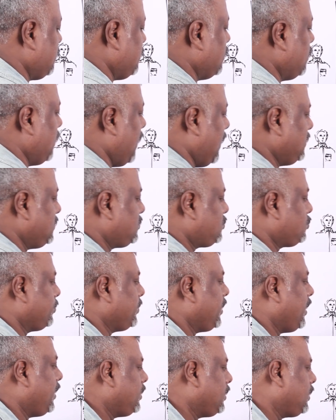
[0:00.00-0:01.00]
Few lines to
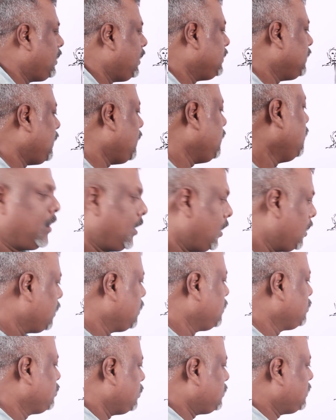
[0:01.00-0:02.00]
be rendered like that.
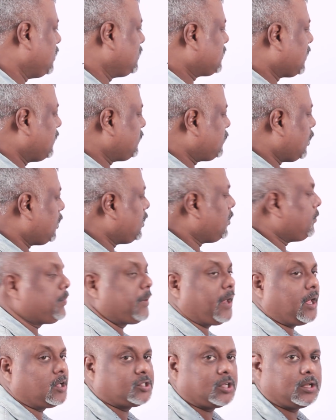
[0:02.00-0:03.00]
So this gives you an
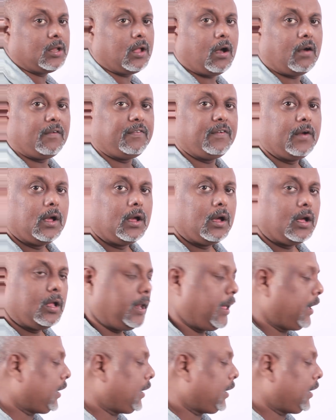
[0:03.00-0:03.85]
impression of like